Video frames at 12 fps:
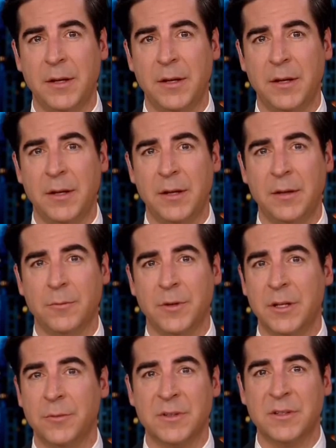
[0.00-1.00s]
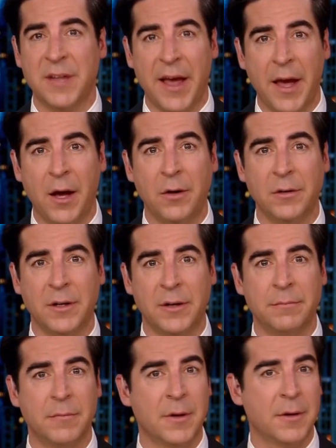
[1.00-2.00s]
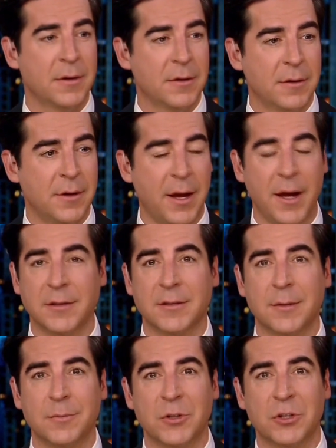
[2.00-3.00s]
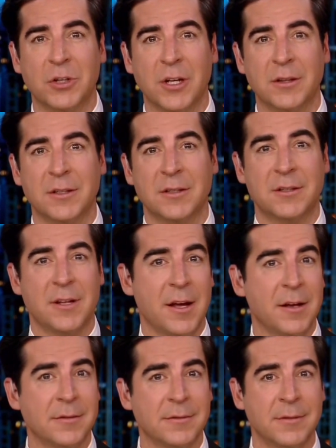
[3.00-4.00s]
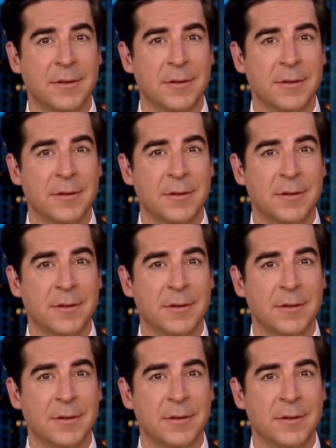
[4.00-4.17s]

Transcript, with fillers: and Pete when he was down and ask him to shut this down?